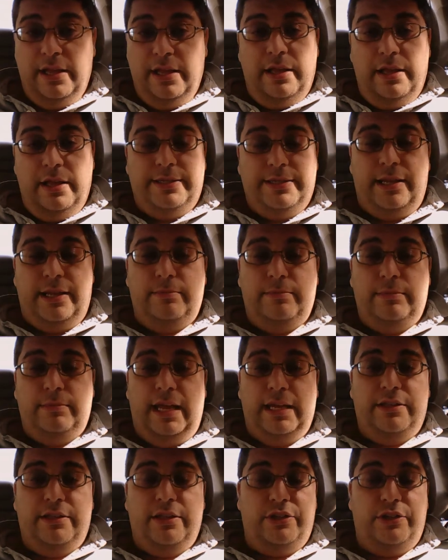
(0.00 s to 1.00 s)
Some
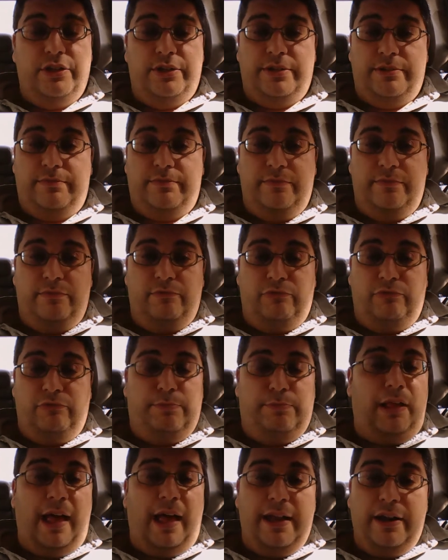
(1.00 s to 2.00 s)
like to just
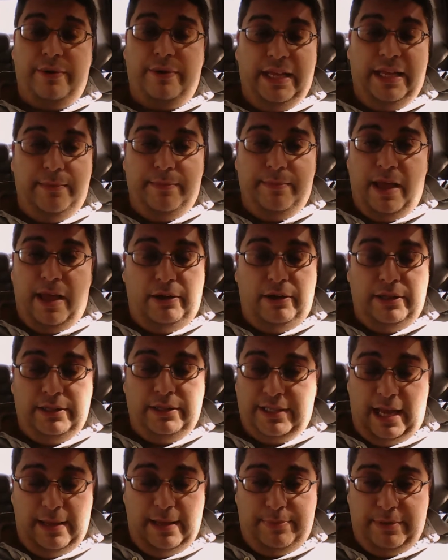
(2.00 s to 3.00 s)
reply to an email and
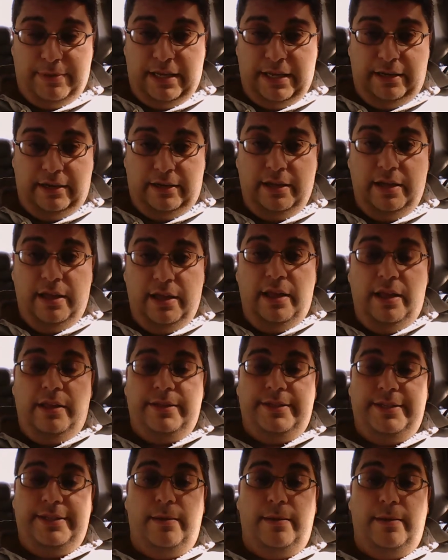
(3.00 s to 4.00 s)
type it in.
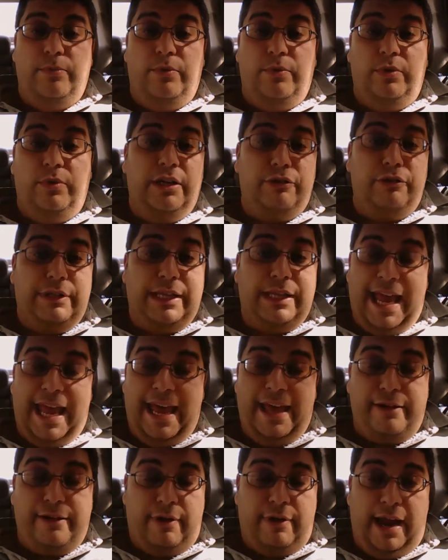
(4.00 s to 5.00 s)
Some will literally
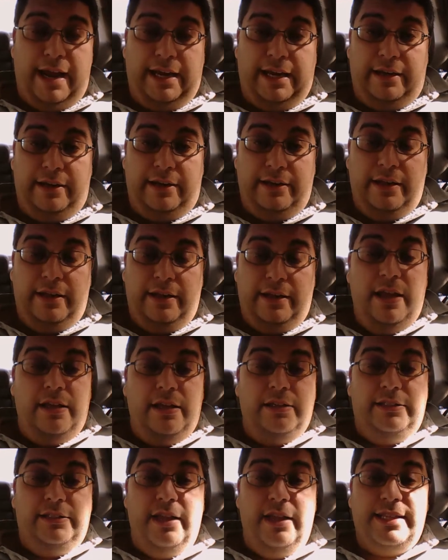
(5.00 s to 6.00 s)
handwrite it.
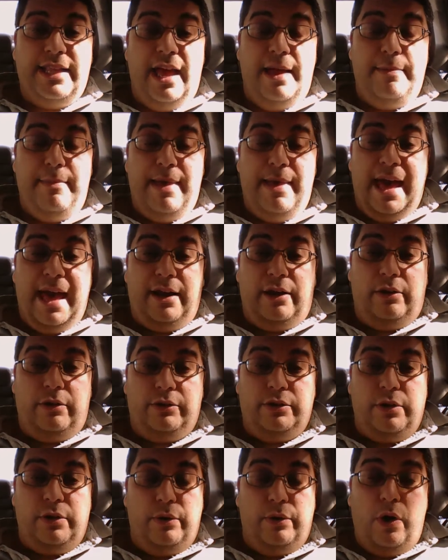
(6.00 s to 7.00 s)
Does not matter.
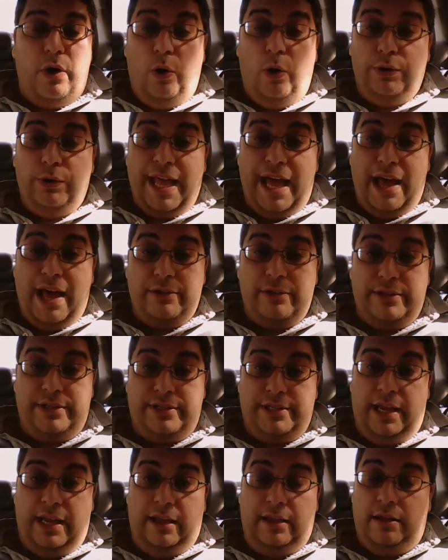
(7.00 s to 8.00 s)
Don't hold out and
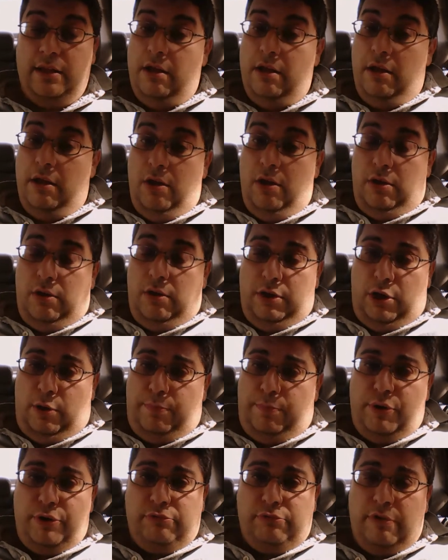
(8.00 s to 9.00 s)
say,
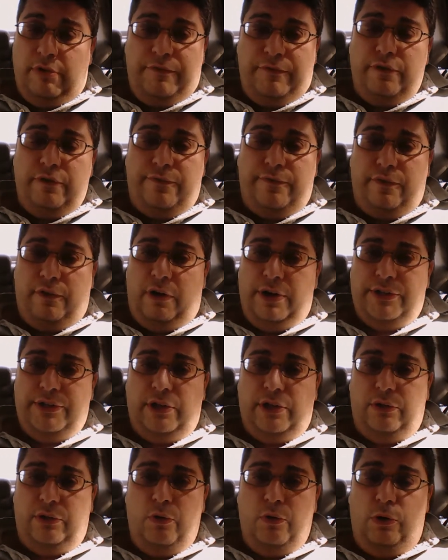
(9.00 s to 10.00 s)
put a review for us
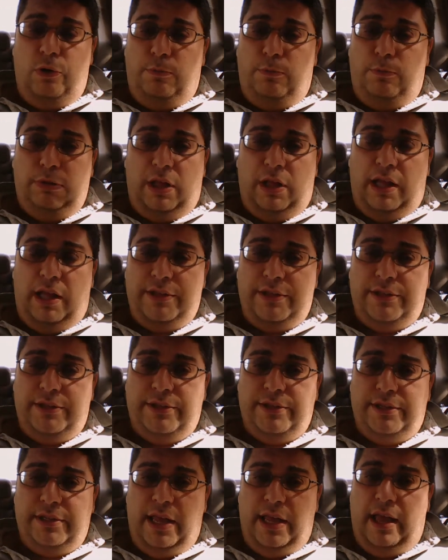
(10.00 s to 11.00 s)
on Google+,
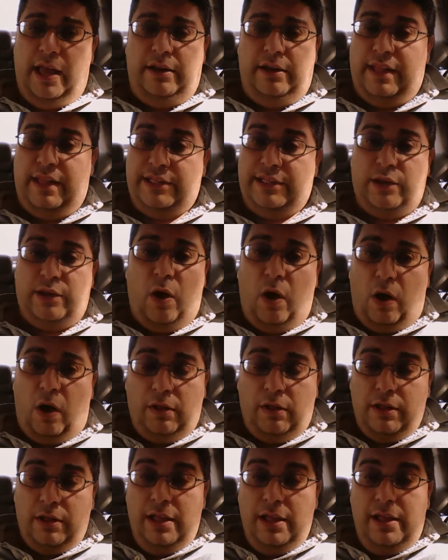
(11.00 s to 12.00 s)
and that's
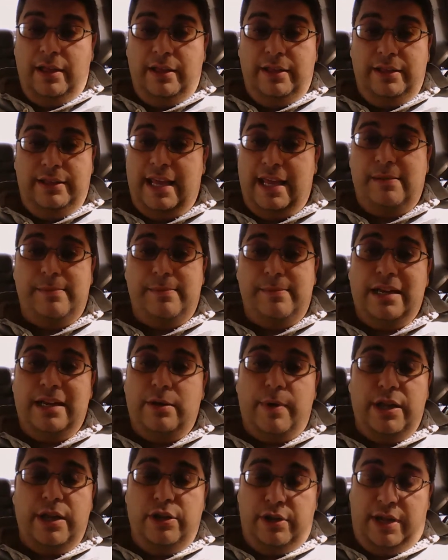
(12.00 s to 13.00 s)
all. Get them any
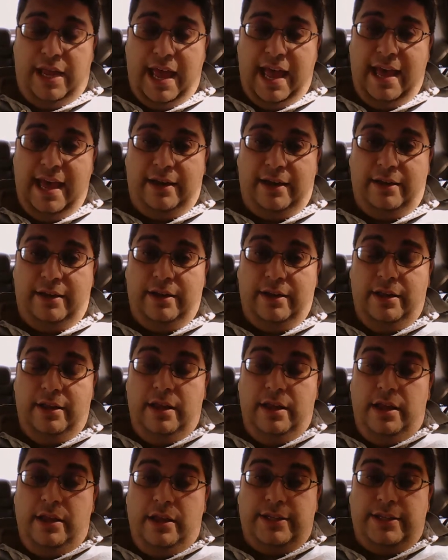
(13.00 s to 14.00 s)
way you can.
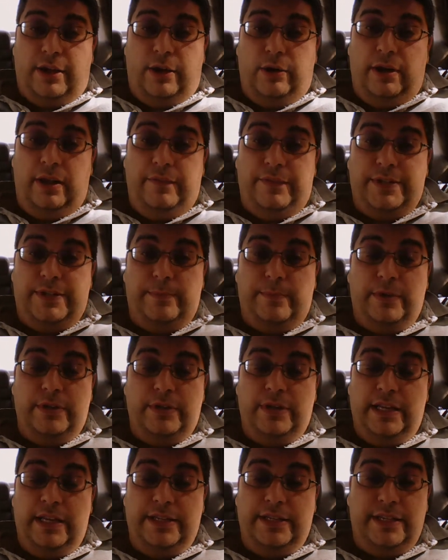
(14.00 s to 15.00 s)
So if
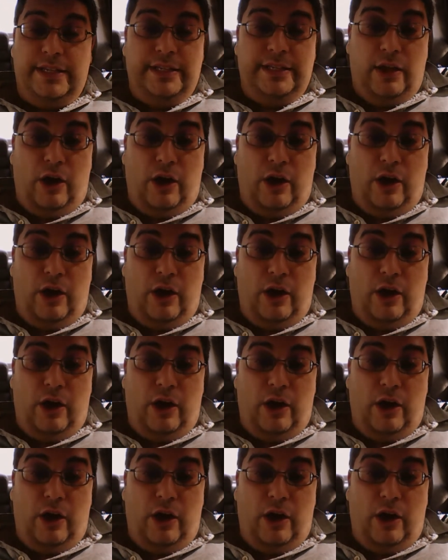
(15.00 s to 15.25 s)
someone is in the